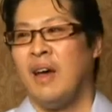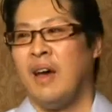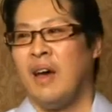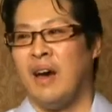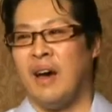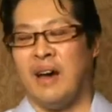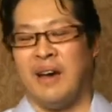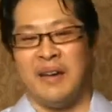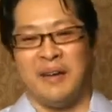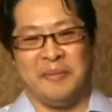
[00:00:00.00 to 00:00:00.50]

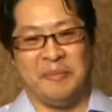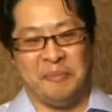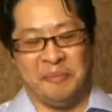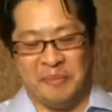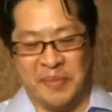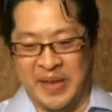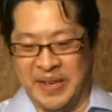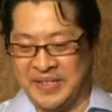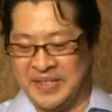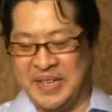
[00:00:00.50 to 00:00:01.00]

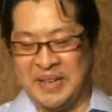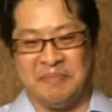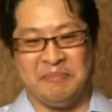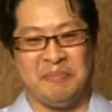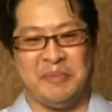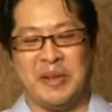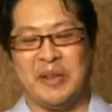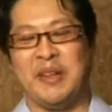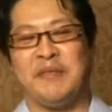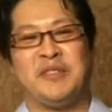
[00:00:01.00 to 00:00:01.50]
Yes,
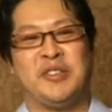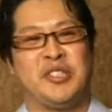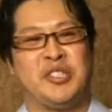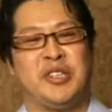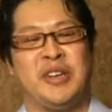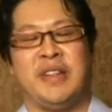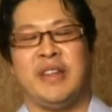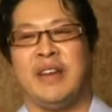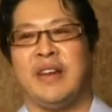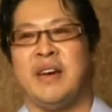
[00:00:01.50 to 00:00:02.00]
I'd love to
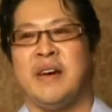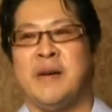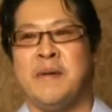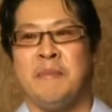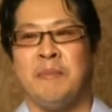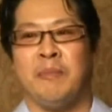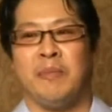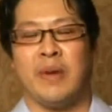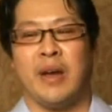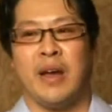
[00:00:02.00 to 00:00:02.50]
share that.
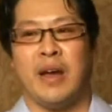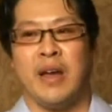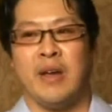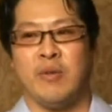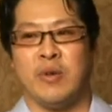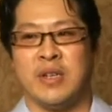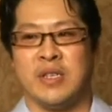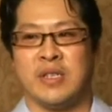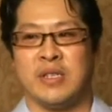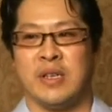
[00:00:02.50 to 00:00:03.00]
I
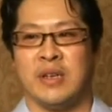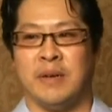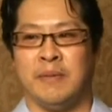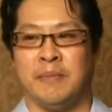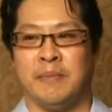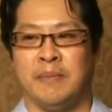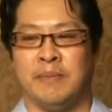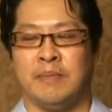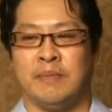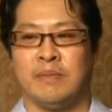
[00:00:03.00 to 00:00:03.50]

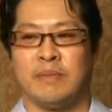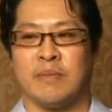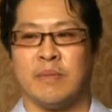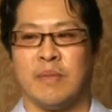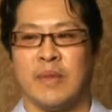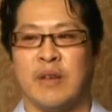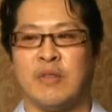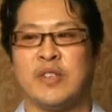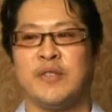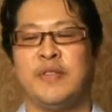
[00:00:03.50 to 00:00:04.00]

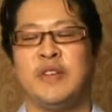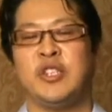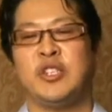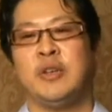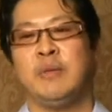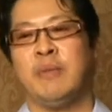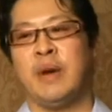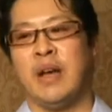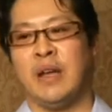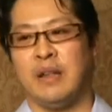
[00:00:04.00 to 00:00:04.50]
was
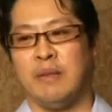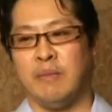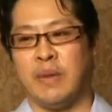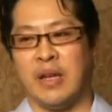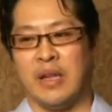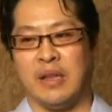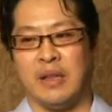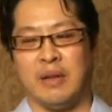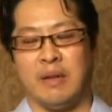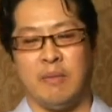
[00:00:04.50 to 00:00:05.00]
finishing
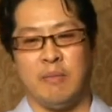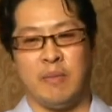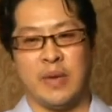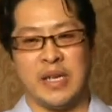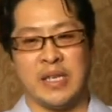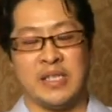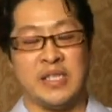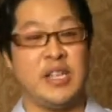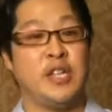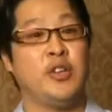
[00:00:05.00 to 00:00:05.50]
my
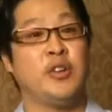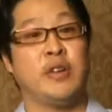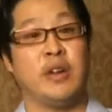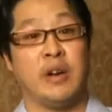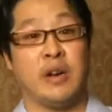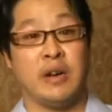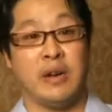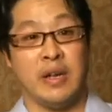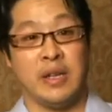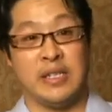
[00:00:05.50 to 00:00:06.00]
senior
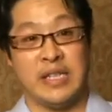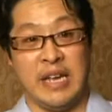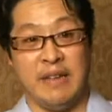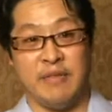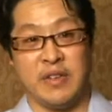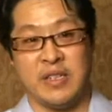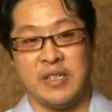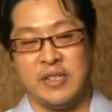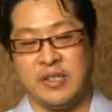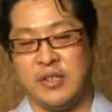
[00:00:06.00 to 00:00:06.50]
year at
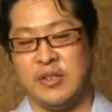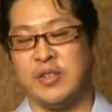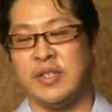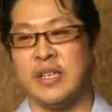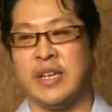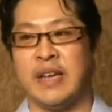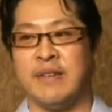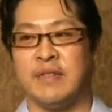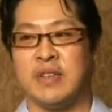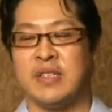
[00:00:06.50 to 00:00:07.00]
UC
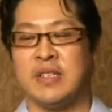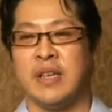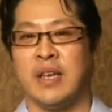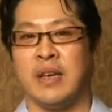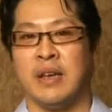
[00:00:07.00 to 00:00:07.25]
Davis,